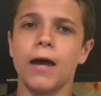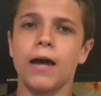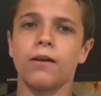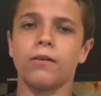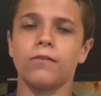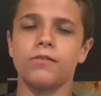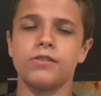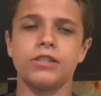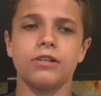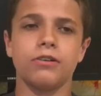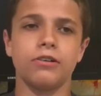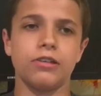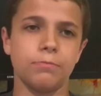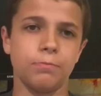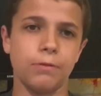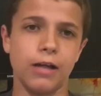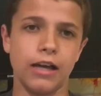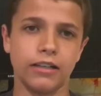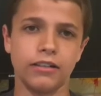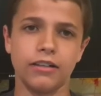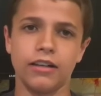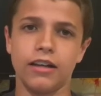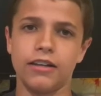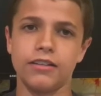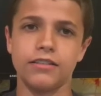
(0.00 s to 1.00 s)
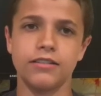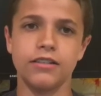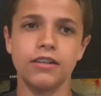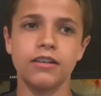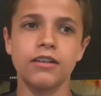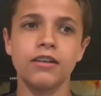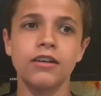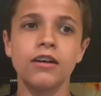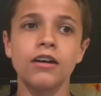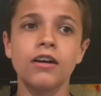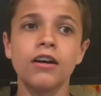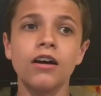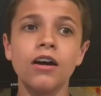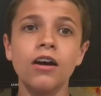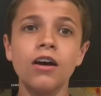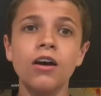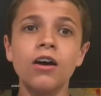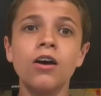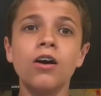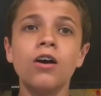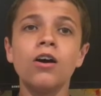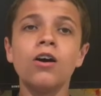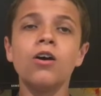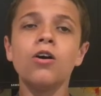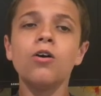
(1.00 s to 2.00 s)
and Sirius Black dies.
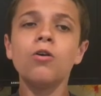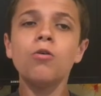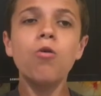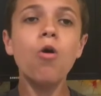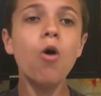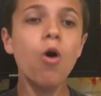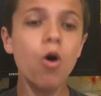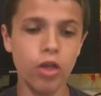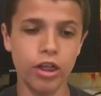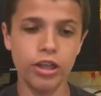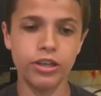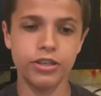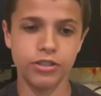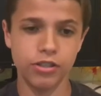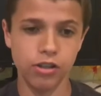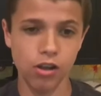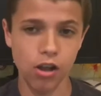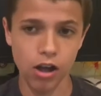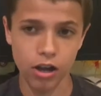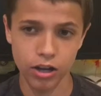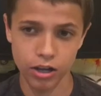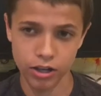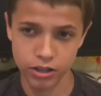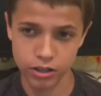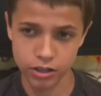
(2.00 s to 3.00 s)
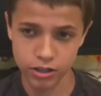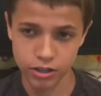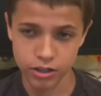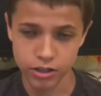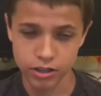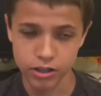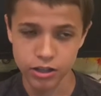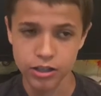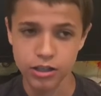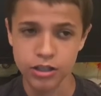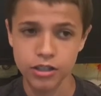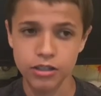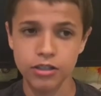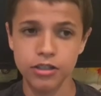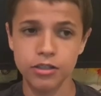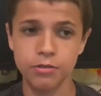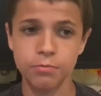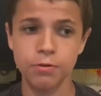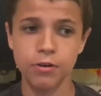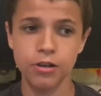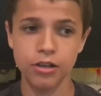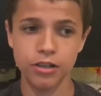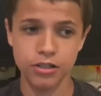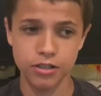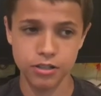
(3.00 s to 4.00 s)
Whoa, this long. This
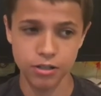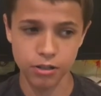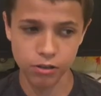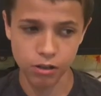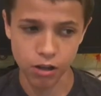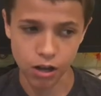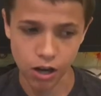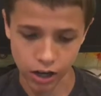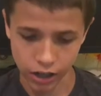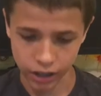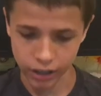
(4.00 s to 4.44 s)
book is so long.